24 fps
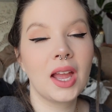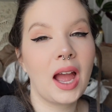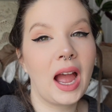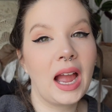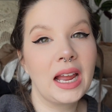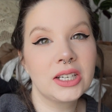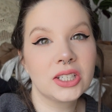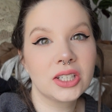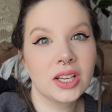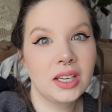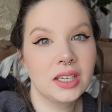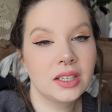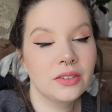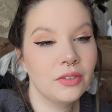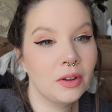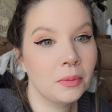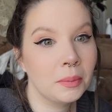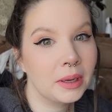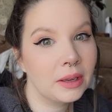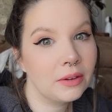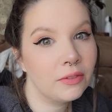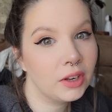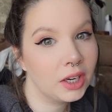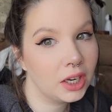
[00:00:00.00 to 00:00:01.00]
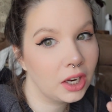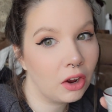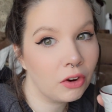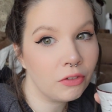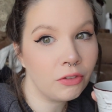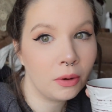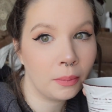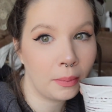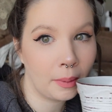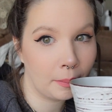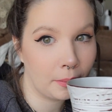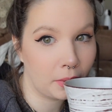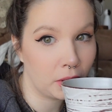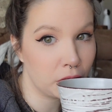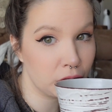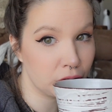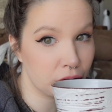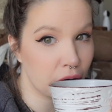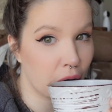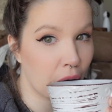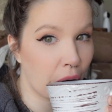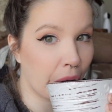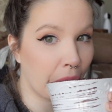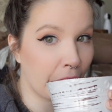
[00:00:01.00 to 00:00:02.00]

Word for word: I just got done filming a video, remembered.